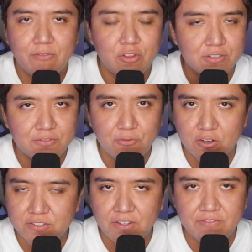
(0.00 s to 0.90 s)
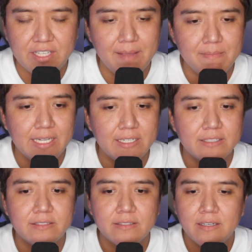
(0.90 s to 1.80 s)
for those first 58
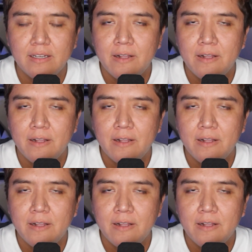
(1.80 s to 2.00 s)
minutes.